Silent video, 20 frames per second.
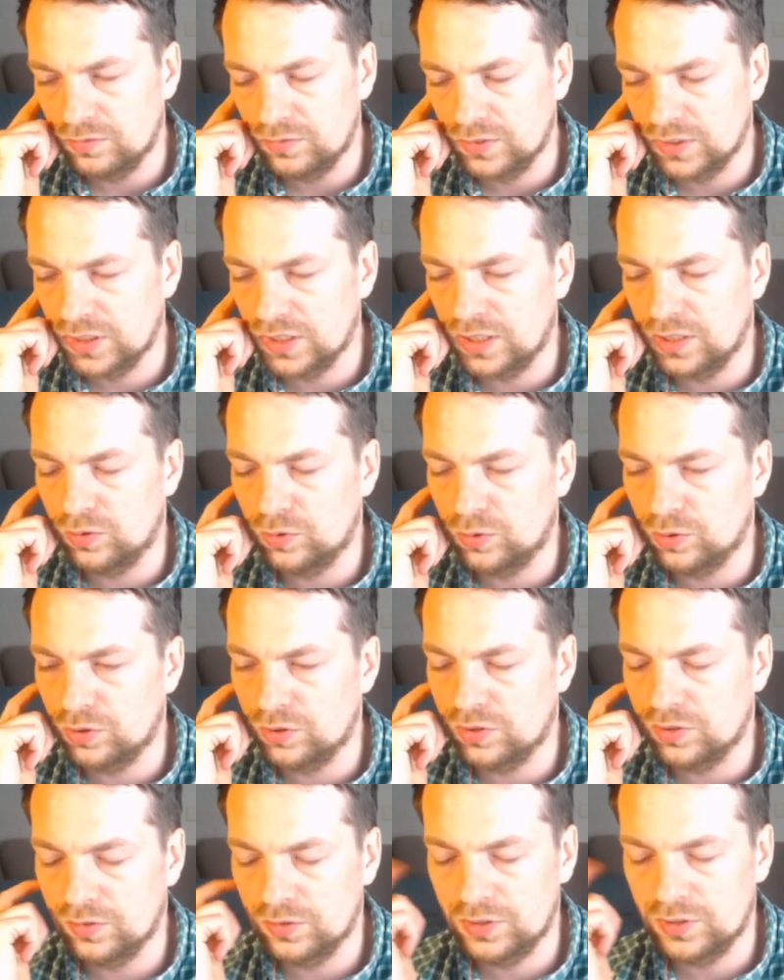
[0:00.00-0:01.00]
yeah,
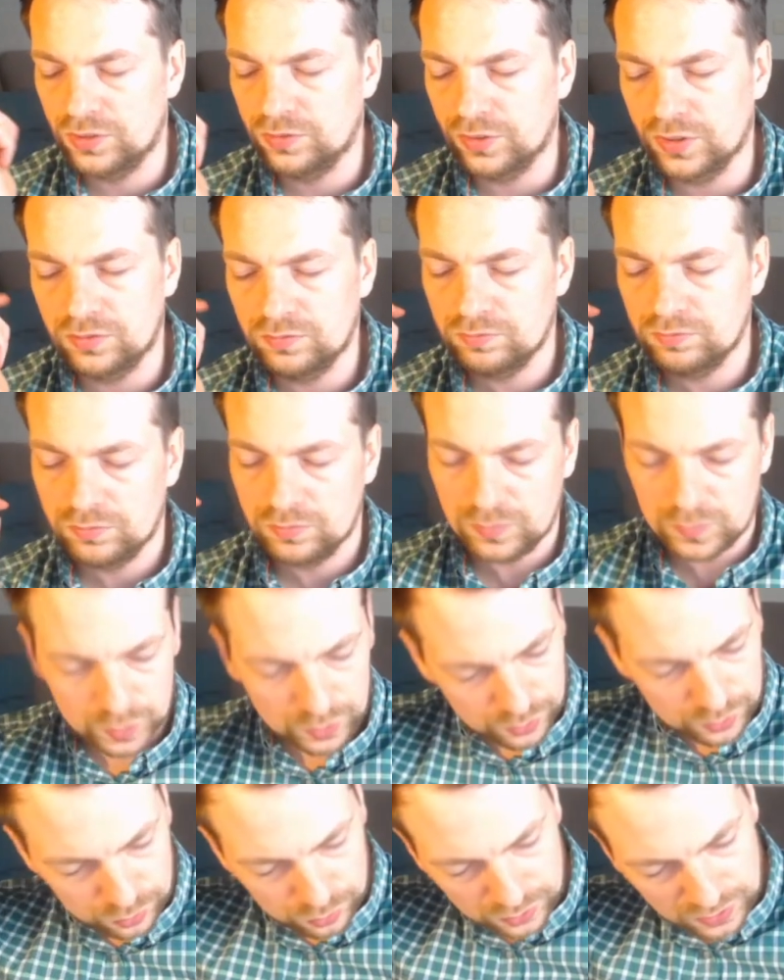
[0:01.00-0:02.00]
or even
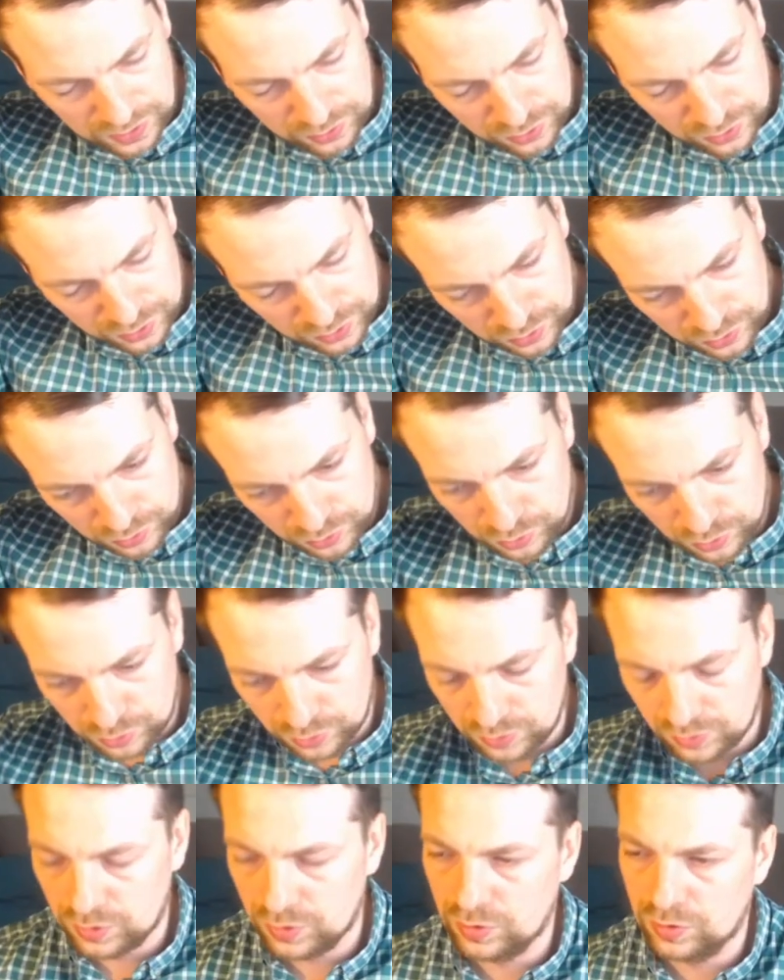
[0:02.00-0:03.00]

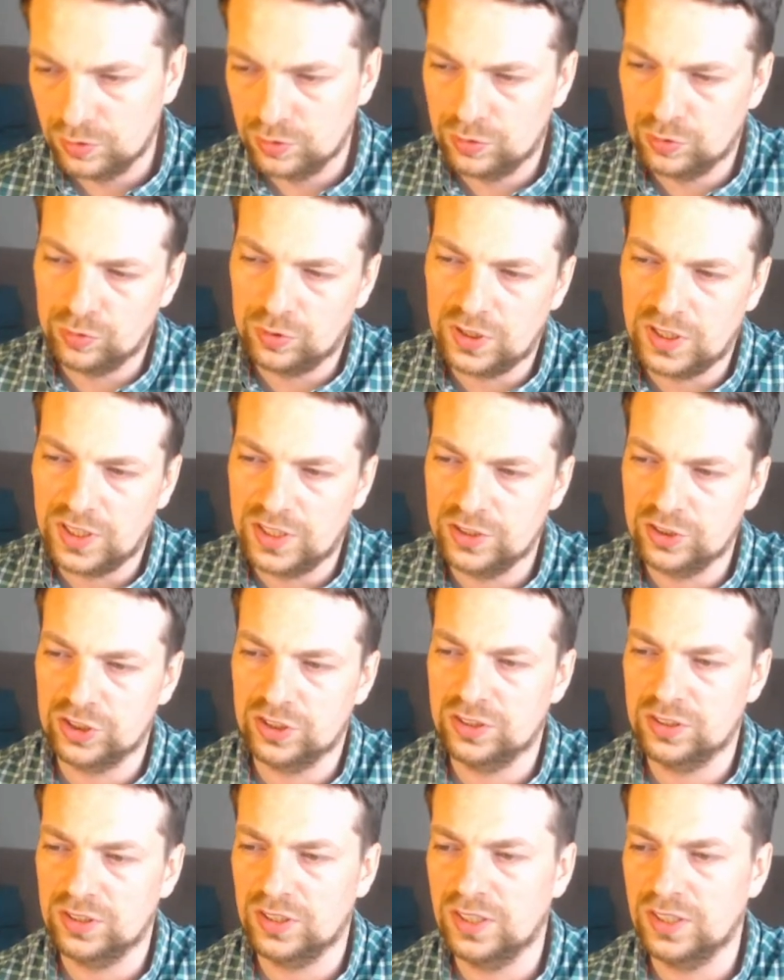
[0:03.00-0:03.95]
2200.